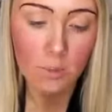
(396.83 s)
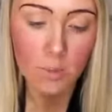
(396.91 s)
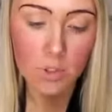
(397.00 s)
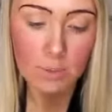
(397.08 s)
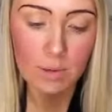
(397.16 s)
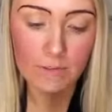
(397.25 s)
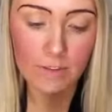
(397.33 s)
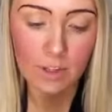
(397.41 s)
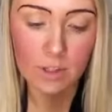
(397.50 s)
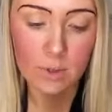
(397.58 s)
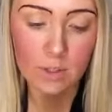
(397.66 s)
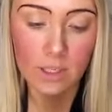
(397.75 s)
I'm using my
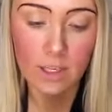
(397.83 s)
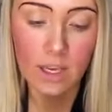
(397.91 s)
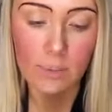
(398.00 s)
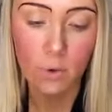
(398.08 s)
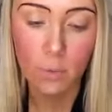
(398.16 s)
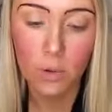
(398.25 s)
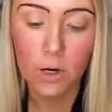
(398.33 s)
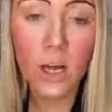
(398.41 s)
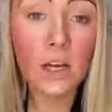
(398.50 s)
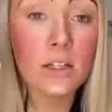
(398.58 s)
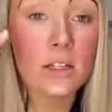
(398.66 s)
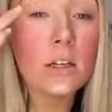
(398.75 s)
fingers because I can get more
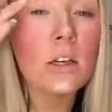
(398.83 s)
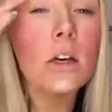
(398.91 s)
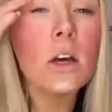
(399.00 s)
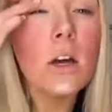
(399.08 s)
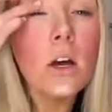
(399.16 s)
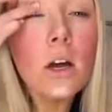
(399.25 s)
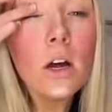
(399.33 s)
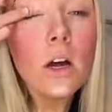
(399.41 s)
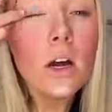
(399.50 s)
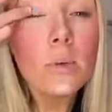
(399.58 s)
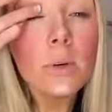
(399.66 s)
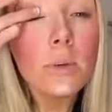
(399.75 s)
product.
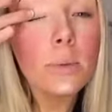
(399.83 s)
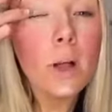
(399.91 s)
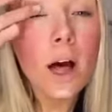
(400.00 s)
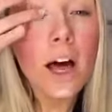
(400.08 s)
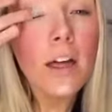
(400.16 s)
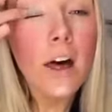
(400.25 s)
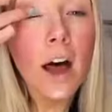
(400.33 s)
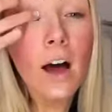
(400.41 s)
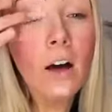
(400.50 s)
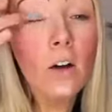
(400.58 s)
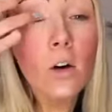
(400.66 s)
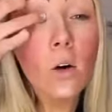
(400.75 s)
I'm going to apply
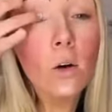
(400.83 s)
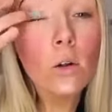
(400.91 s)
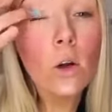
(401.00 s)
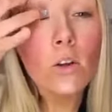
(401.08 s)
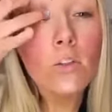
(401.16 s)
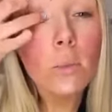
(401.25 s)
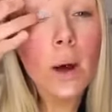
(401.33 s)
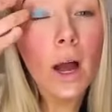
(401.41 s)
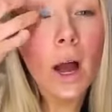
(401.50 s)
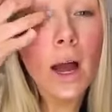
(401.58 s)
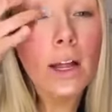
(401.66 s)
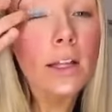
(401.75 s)
that all over
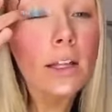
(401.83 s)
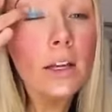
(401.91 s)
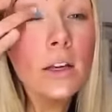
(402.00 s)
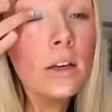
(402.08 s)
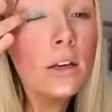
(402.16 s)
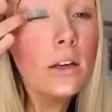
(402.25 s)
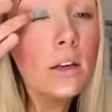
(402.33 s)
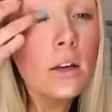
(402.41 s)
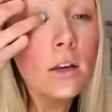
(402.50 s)
my eyelid.